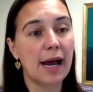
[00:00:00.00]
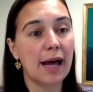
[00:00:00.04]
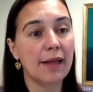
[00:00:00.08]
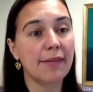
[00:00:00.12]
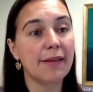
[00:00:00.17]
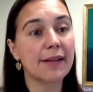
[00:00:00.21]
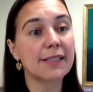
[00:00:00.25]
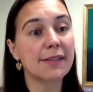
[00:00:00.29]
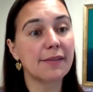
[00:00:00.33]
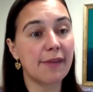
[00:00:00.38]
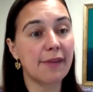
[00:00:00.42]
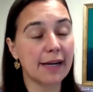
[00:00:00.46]

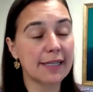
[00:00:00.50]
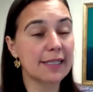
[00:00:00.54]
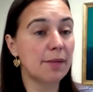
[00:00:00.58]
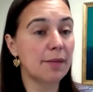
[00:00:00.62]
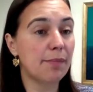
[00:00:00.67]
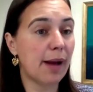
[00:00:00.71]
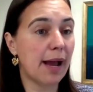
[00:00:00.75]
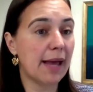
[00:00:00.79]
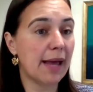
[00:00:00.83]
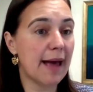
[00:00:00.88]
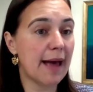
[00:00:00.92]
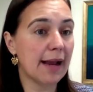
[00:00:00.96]
that's affected
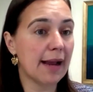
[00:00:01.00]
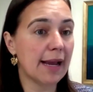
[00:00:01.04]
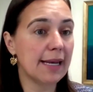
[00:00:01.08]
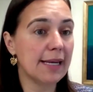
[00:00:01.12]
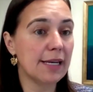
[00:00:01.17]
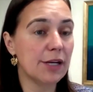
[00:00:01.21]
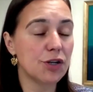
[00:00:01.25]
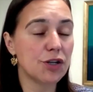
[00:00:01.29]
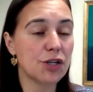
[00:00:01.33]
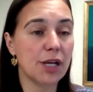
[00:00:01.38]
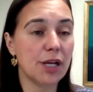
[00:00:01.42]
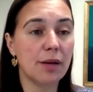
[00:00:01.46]
by that
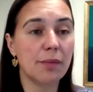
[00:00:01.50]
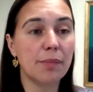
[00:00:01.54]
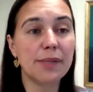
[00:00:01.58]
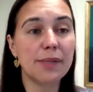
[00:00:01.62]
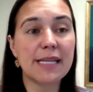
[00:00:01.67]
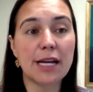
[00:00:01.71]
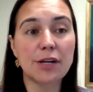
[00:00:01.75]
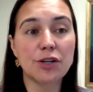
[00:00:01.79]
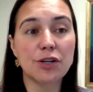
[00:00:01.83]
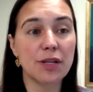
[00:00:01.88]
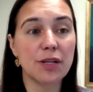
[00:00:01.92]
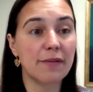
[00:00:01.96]
condition,
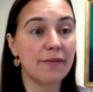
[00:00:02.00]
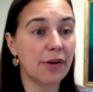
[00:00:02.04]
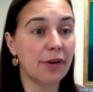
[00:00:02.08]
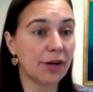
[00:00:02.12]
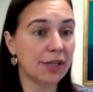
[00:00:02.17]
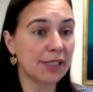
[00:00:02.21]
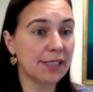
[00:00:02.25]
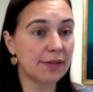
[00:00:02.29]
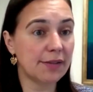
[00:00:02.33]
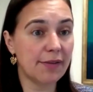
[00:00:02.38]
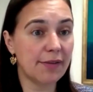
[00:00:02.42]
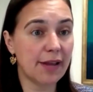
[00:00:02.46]
potentially
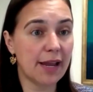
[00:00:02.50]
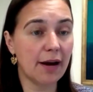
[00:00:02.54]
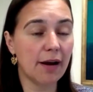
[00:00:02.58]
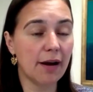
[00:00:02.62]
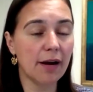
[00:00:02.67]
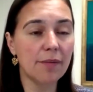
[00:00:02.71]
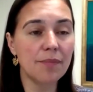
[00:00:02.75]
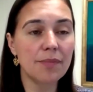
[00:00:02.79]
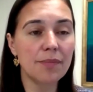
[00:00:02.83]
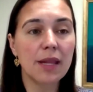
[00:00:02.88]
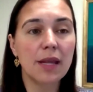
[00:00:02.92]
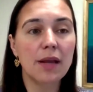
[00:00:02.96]
very
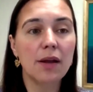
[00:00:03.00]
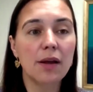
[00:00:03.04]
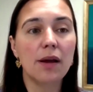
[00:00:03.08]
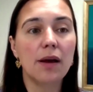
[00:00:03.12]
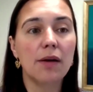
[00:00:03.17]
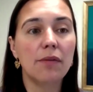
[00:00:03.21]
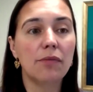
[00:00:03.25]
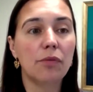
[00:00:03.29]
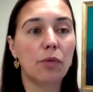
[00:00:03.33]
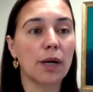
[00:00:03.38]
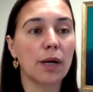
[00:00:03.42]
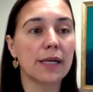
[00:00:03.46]
severe,
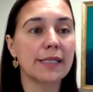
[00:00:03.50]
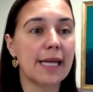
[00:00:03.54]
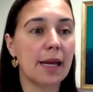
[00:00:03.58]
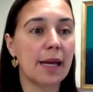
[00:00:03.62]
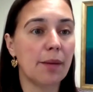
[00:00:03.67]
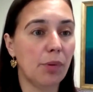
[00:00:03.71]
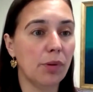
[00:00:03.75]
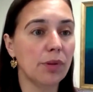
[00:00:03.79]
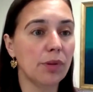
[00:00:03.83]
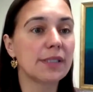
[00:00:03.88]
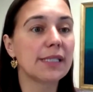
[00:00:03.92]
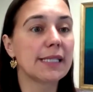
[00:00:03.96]
for
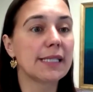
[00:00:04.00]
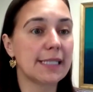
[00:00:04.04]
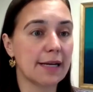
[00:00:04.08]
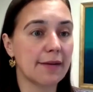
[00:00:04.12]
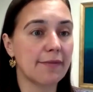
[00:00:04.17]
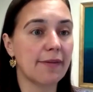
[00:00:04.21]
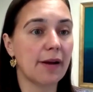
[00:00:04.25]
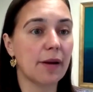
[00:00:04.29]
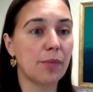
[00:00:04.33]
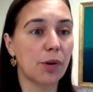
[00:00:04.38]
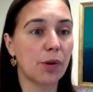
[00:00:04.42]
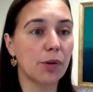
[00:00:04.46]
example, cystic
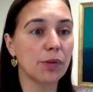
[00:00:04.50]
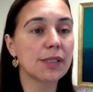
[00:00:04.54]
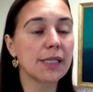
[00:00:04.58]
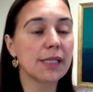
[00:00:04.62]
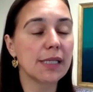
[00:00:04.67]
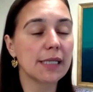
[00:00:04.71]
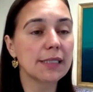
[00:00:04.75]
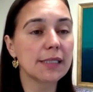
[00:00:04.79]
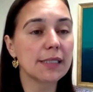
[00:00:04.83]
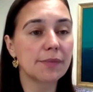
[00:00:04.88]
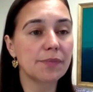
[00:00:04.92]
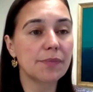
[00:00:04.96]

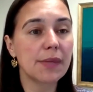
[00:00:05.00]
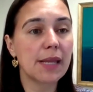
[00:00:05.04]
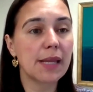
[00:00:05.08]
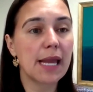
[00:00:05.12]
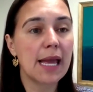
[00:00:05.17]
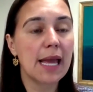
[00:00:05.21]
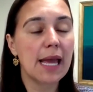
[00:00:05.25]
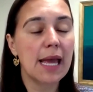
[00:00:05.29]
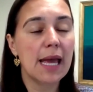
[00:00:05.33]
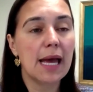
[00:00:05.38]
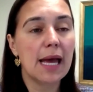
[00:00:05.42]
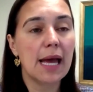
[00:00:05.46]
fibrosis.
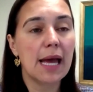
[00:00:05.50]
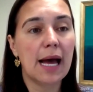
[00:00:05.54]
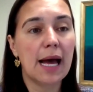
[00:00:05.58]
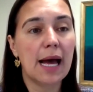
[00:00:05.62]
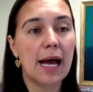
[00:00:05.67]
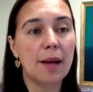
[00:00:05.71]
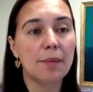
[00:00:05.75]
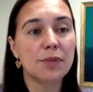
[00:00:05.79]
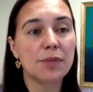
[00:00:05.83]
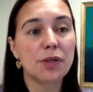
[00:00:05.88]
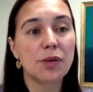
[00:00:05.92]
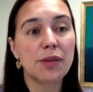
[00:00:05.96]

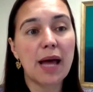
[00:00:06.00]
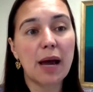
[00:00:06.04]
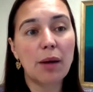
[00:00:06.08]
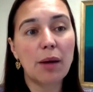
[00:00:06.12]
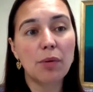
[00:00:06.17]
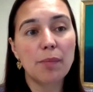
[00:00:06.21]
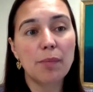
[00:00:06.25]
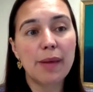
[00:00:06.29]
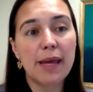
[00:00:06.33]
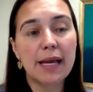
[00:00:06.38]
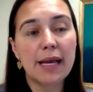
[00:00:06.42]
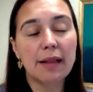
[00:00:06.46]
So that
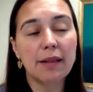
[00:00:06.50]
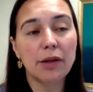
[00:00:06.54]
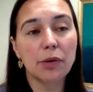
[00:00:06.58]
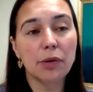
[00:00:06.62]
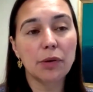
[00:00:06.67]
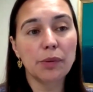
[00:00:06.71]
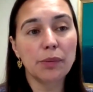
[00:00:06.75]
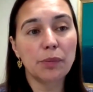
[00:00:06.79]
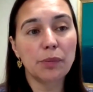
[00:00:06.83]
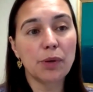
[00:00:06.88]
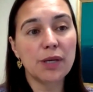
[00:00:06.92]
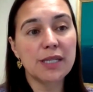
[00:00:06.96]
would be a
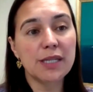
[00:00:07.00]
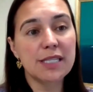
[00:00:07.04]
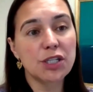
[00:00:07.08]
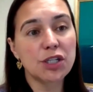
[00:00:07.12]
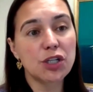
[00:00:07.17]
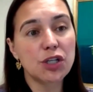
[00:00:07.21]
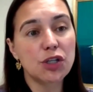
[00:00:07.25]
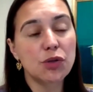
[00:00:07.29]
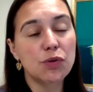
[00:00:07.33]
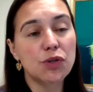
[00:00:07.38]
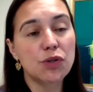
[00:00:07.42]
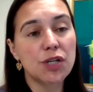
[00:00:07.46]
clear reason
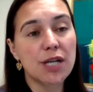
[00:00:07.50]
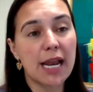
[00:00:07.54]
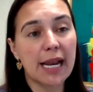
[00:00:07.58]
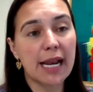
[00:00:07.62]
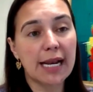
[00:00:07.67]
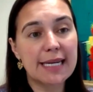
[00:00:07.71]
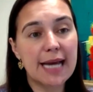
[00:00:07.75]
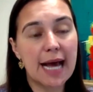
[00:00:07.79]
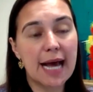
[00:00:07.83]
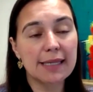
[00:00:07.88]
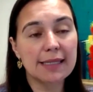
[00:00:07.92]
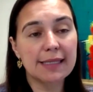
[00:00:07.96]
to do
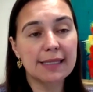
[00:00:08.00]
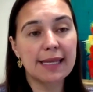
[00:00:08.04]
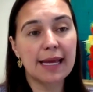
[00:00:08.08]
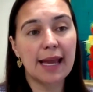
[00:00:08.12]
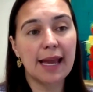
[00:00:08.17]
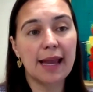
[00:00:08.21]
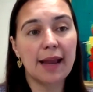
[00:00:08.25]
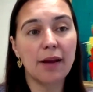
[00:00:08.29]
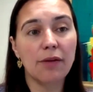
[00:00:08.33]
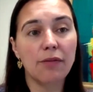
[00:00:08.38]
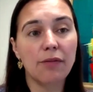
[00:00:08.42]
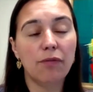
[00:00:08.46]
genetic
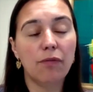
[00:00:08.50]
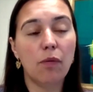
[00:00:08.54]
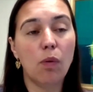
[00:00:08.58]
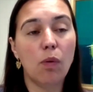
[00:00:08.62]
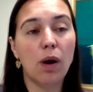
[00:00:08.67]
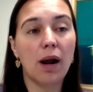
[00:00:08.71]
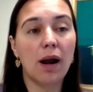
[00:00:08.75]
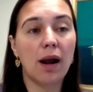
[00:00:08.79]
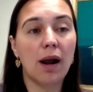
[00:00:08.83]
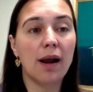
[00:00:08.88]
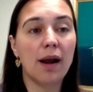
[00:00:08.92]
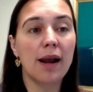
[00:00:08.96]
testing
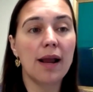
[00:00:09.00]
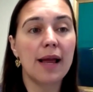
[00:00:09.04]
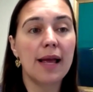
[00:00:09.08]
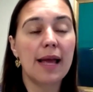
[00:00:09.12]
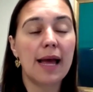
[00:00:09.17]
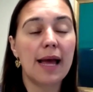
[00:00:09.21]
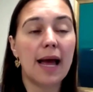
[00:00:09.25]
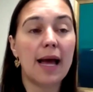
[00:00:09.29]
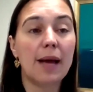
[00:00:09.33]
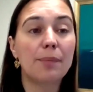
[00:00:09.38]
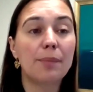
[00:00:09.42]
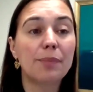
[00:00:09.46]
for
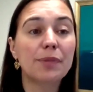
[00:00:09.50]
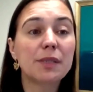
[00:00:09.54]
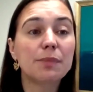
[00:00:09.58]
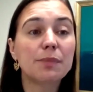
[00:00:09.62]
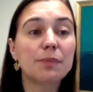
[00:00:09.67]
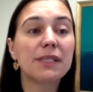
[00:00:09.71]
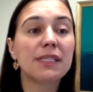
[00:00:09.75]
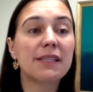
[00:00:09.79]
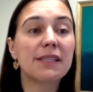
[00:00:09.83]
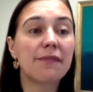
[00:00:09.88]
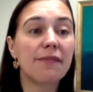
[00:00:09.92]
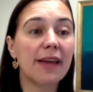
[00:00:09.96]
a
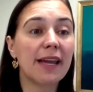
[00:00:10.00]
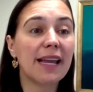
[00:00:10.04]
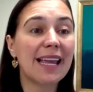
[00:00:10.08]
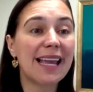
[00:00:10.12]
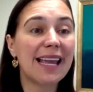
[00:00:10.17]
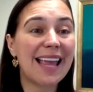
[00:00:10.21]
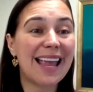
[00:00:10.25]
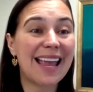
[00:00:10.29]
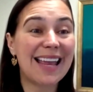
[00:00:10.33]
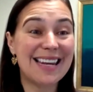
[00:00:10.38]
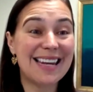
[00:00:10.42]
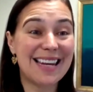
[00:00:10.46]
specific
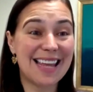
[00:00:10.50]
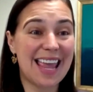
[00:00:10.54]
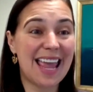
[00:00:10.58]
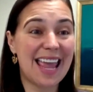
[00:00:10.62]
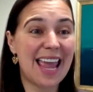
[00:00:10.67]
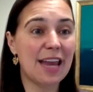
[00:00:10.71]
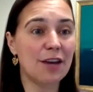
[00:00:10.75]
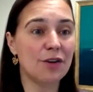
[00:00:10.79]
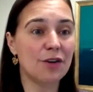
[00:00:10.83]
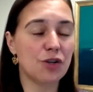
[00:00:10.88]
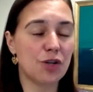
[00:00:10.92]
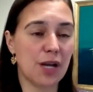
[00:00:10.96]

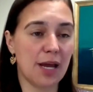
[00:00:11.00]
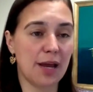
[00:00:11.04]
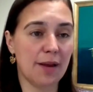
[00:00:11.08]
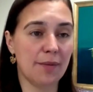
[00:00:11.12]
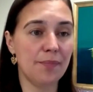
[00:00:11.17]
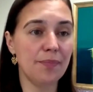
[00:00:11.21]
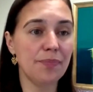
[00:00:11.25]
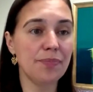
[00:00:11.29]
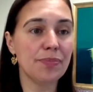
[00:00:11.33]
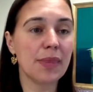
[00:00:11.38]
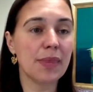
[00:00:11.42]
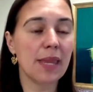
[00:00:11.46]

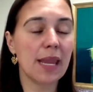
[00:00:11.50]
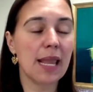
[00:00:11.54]
indication,